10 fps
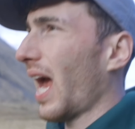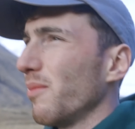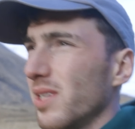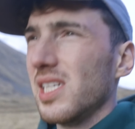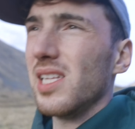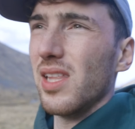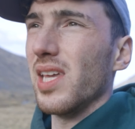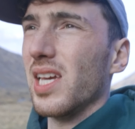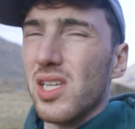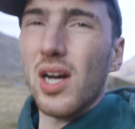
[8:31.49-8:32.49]
Emily's saying that
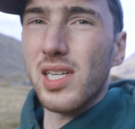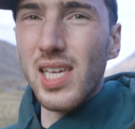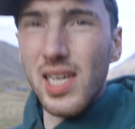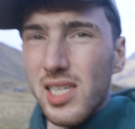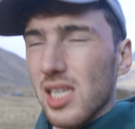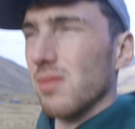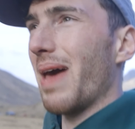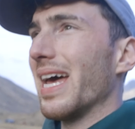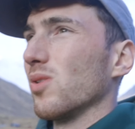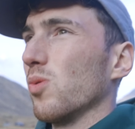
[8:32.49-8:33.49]
they conduct heat because it's
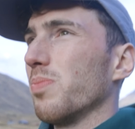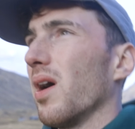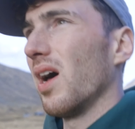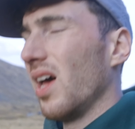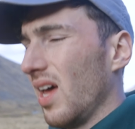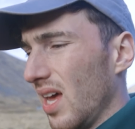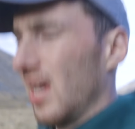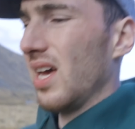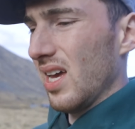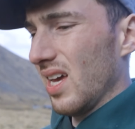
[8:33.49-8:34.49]
metal, but
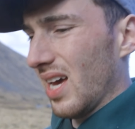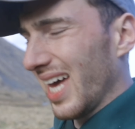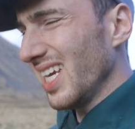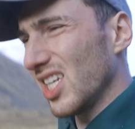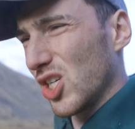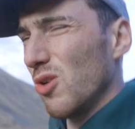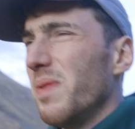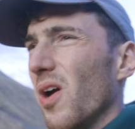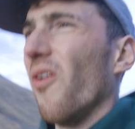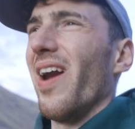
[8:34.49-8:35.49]
I think it should
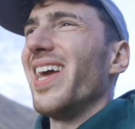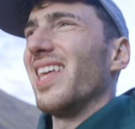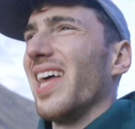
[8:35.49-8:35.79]
be all right.